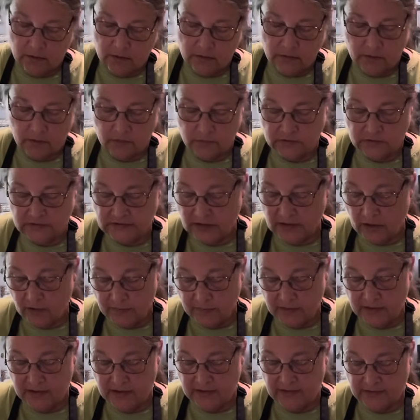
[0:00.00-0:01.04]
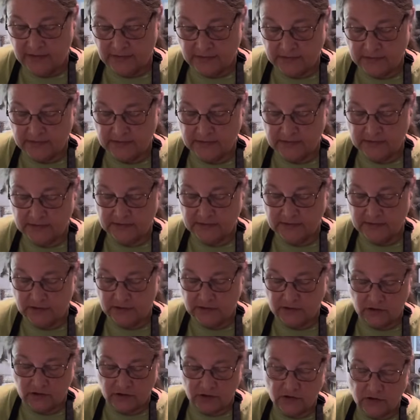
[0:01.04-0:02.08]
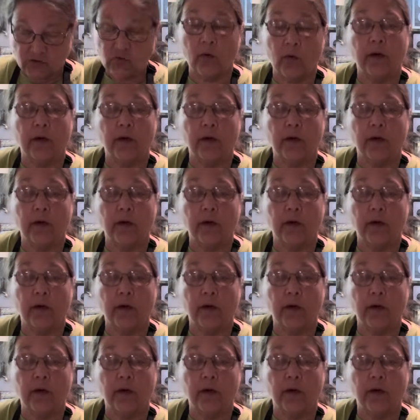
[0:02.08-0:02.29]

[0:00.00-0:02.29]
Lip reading: there were so many things that just